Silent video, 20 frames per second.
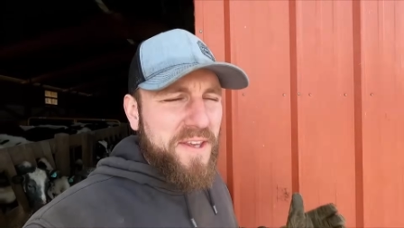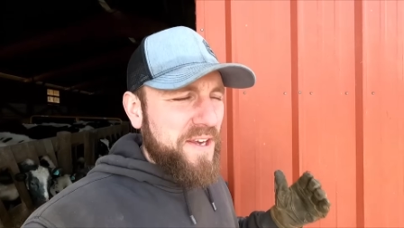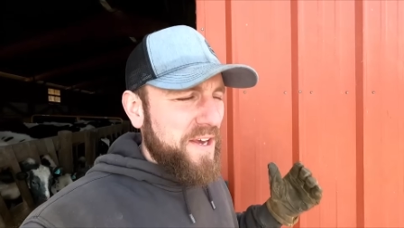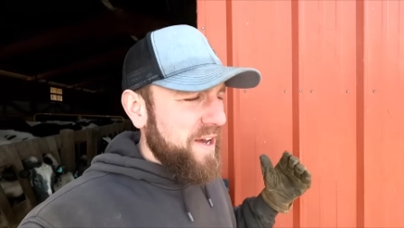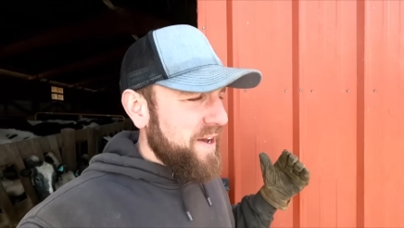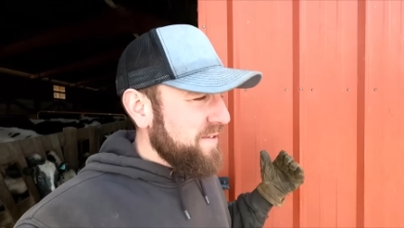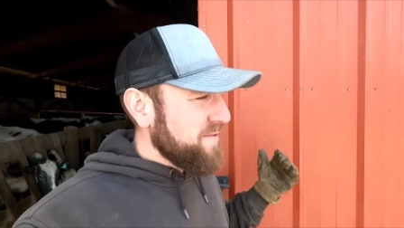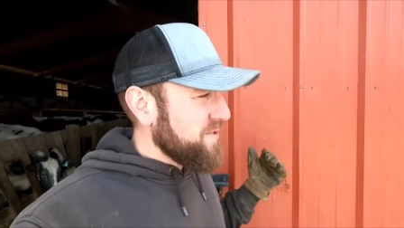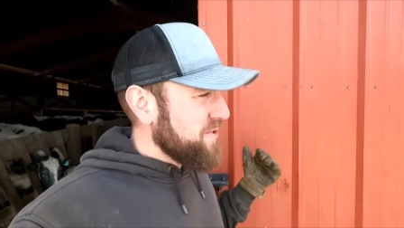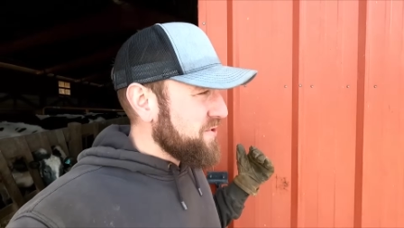the
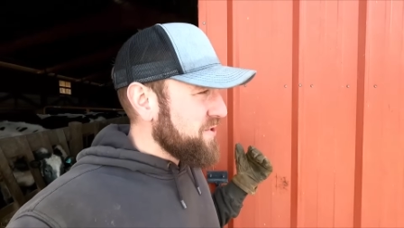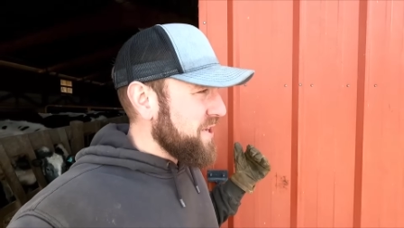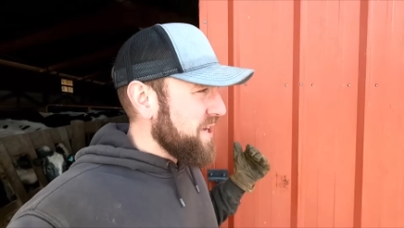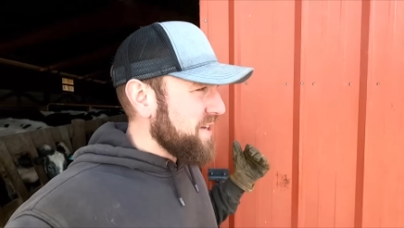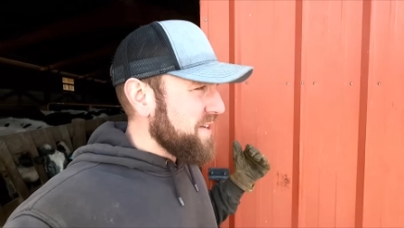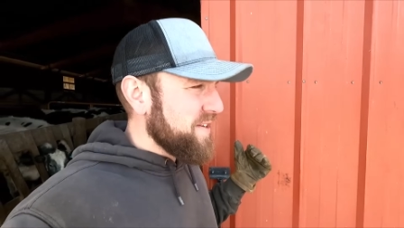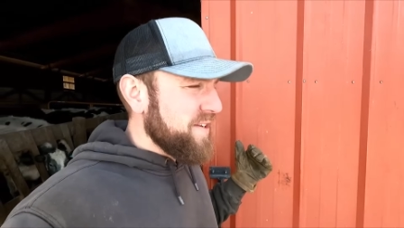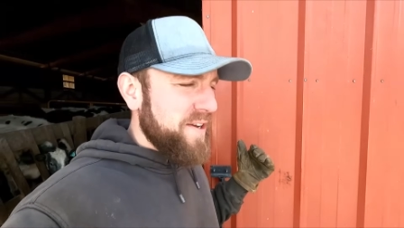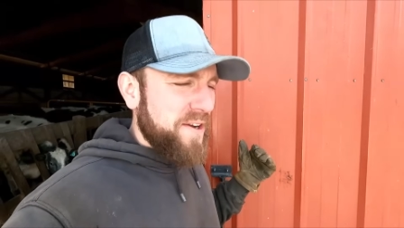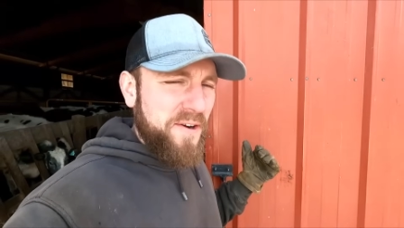calves are
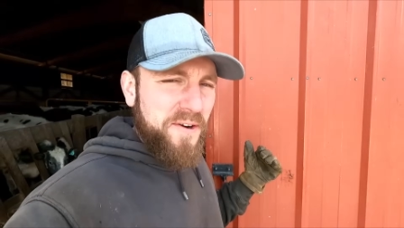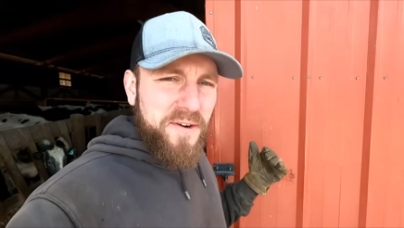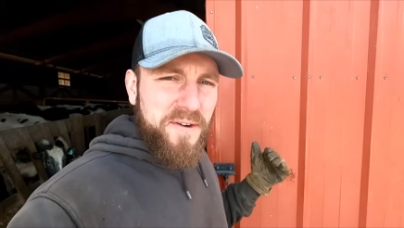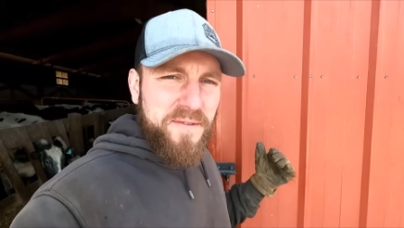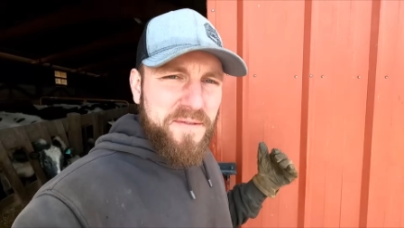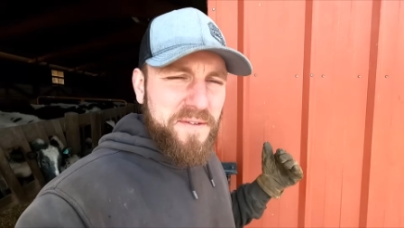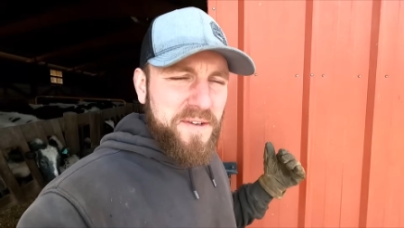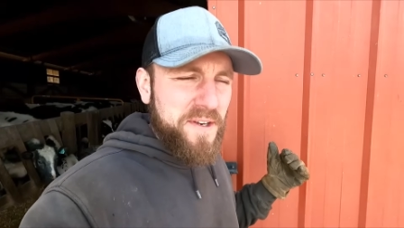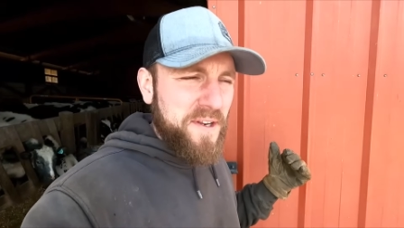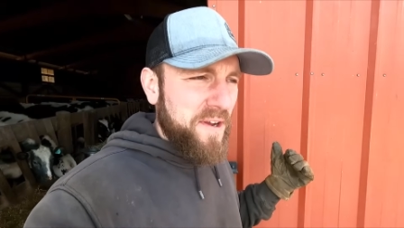taken care
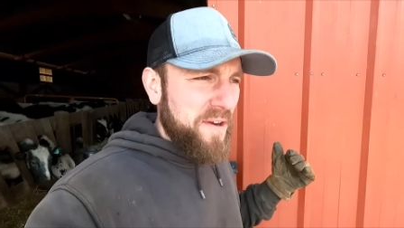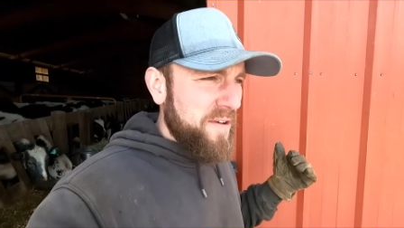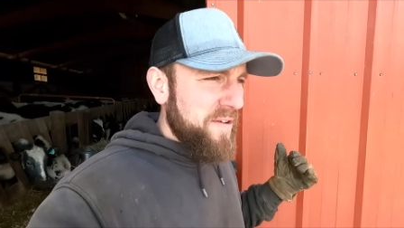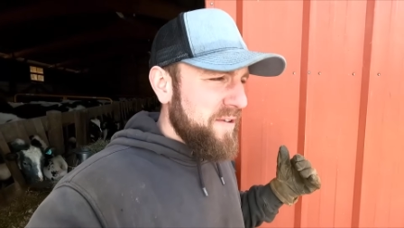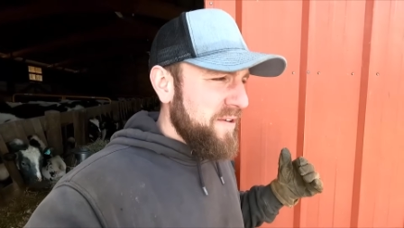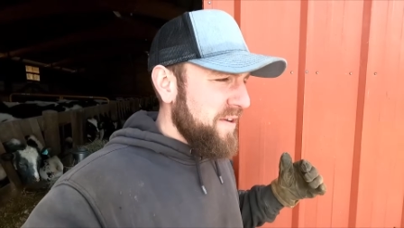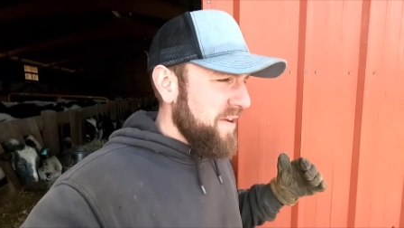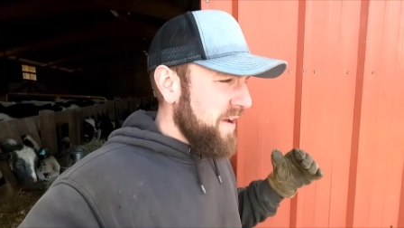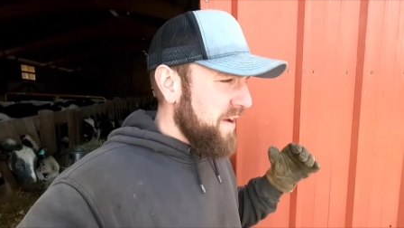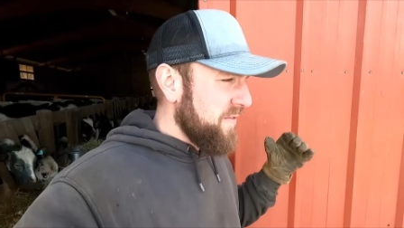of in
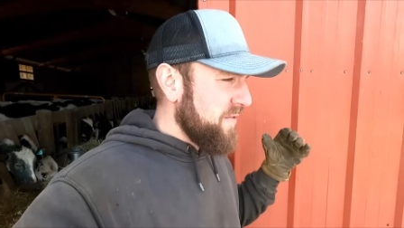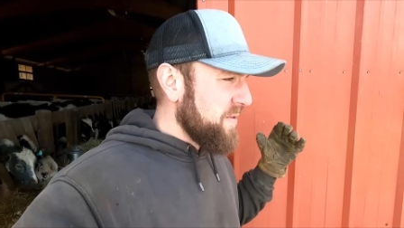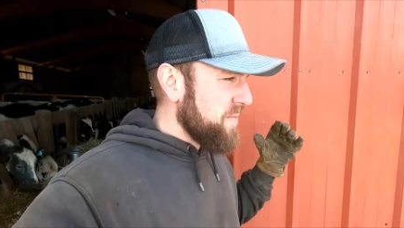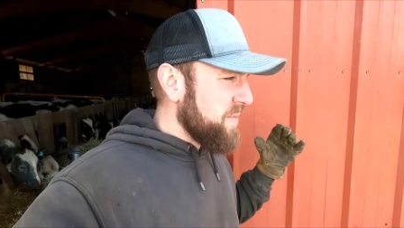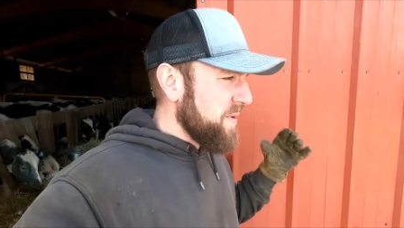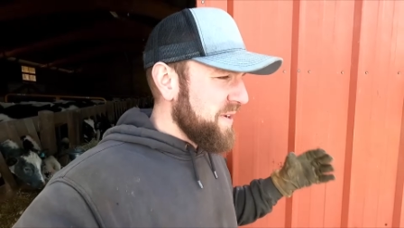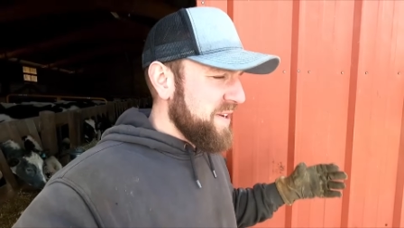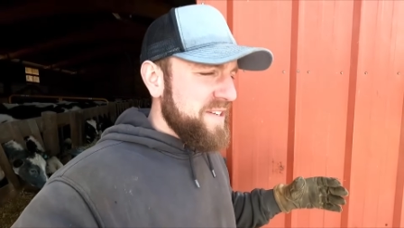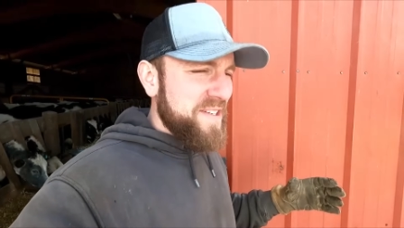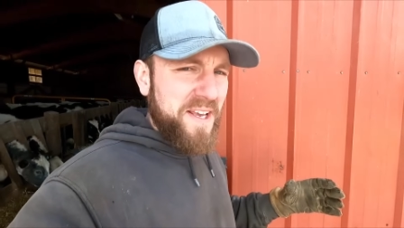here.
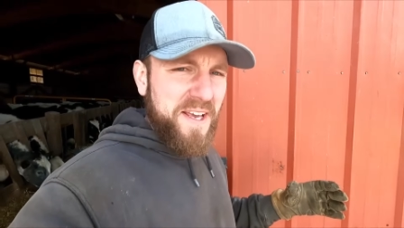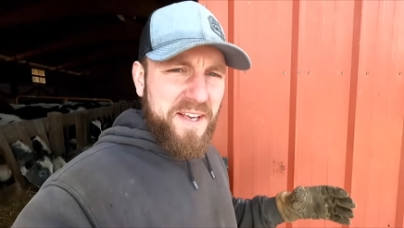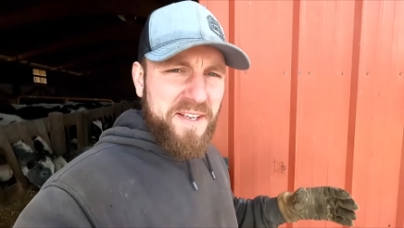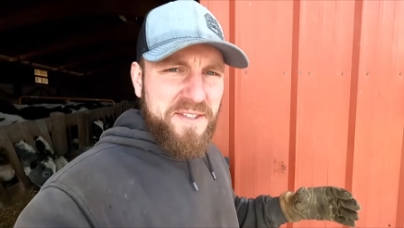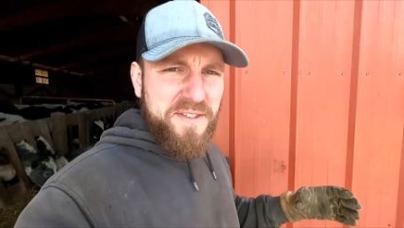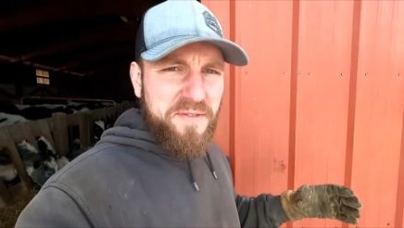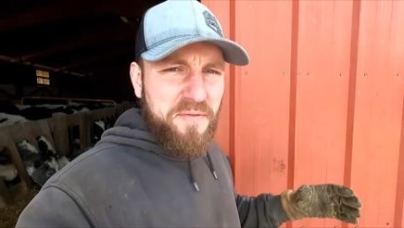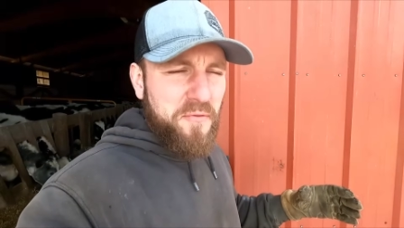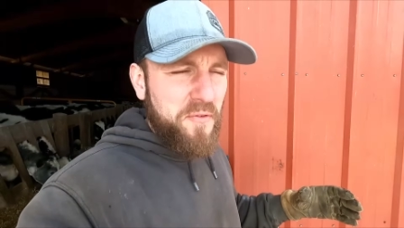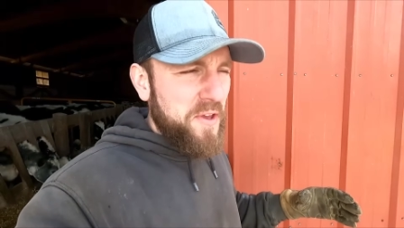Everybody
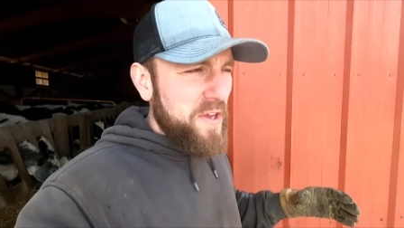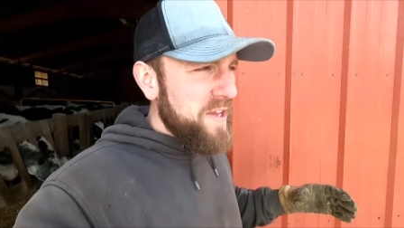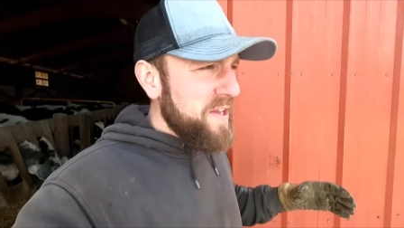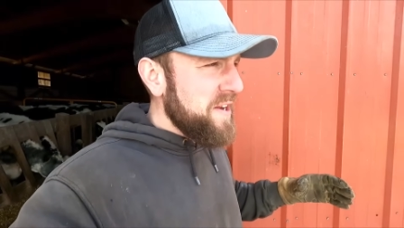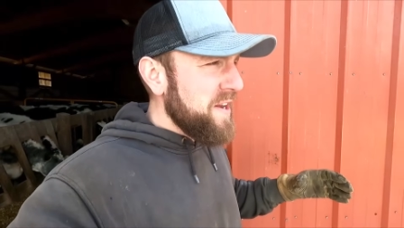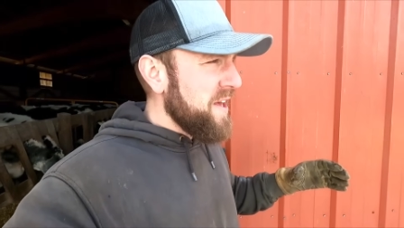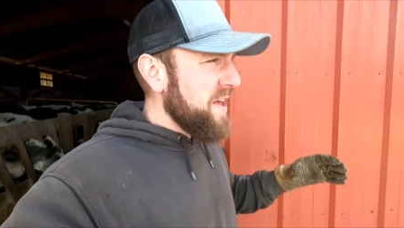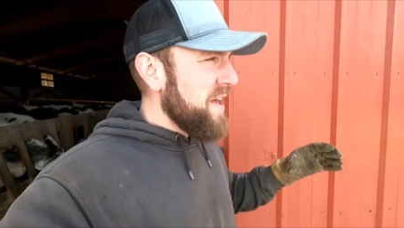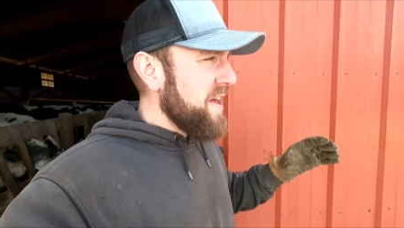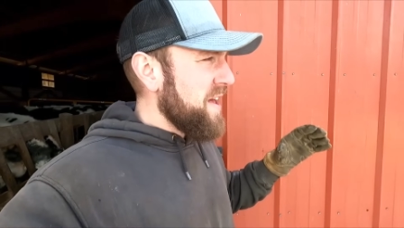has
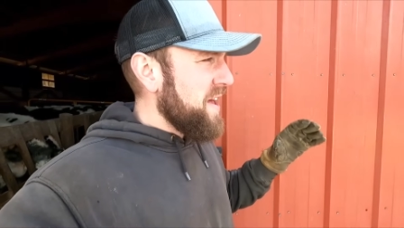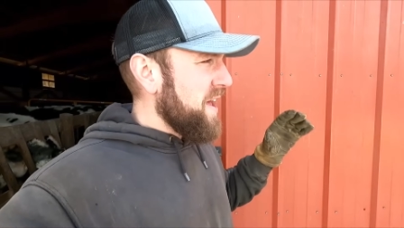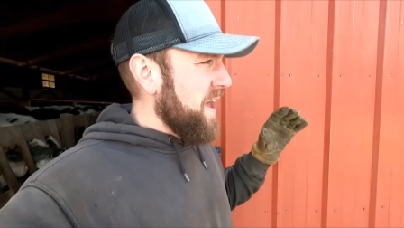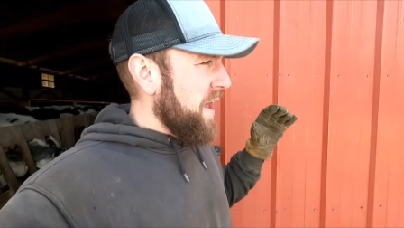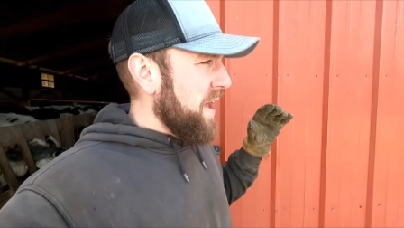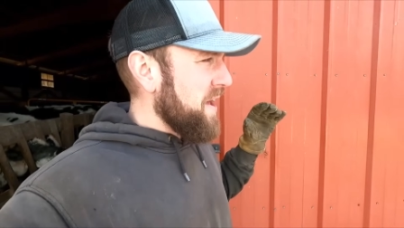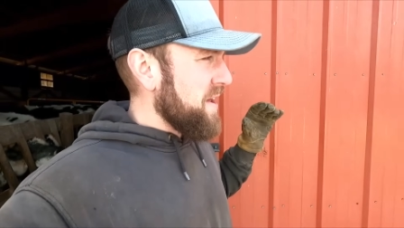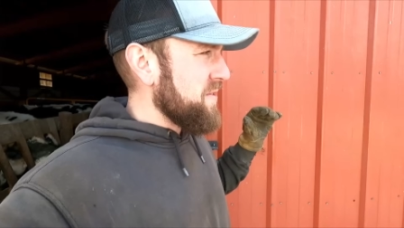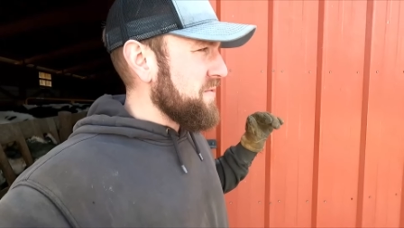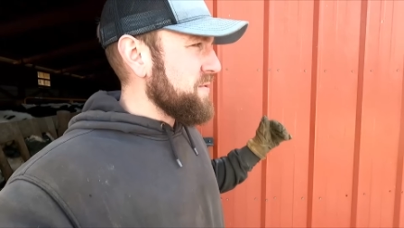feed,
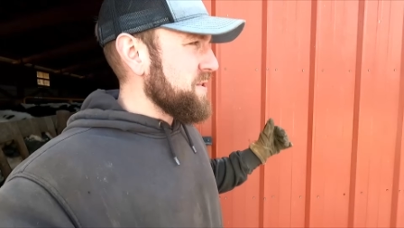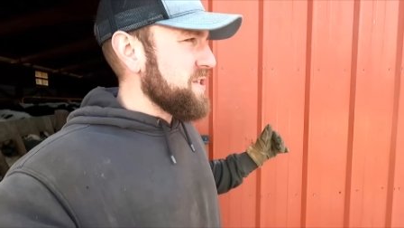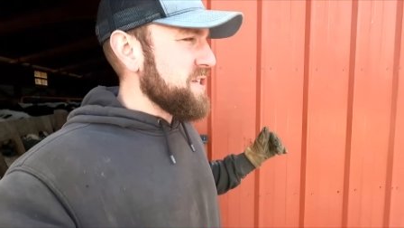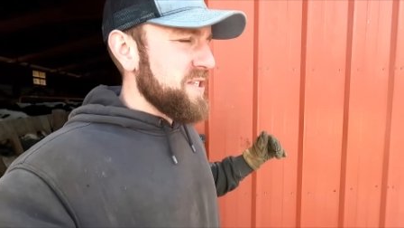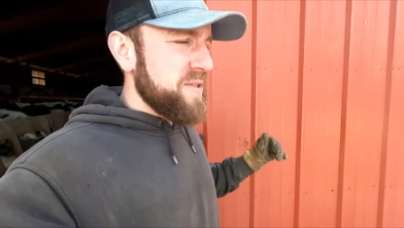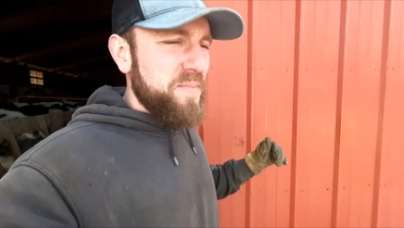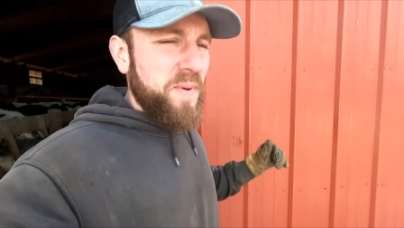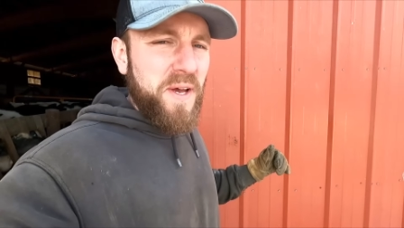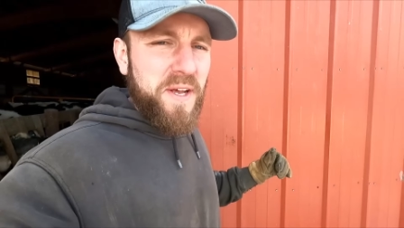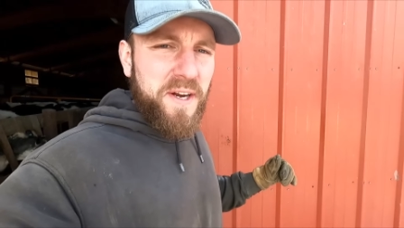and we
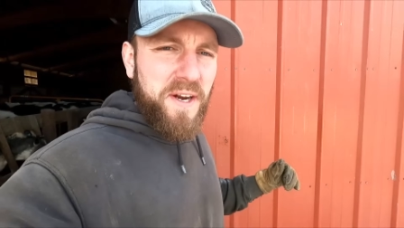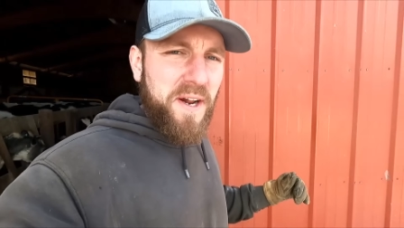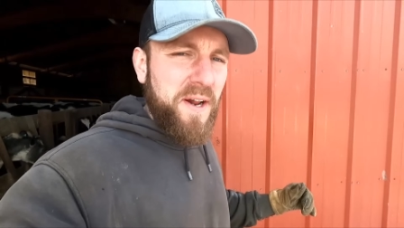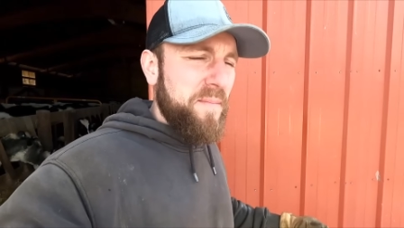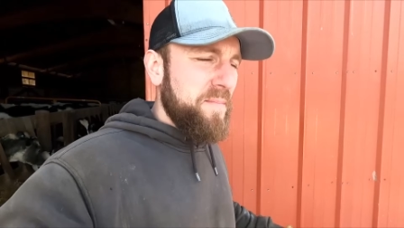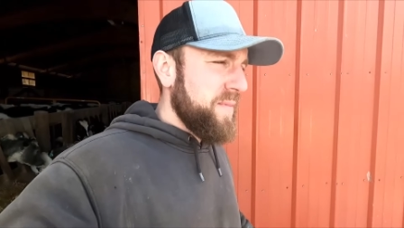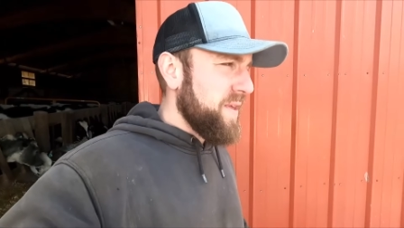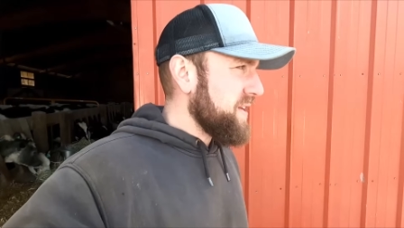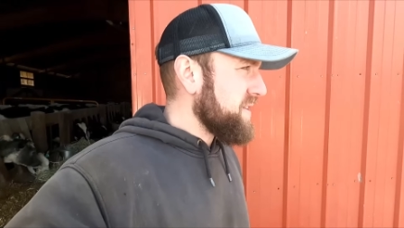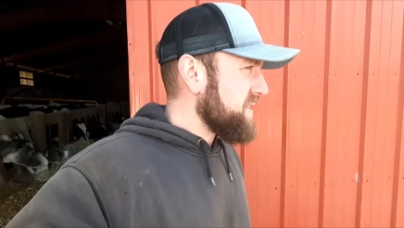just bedded up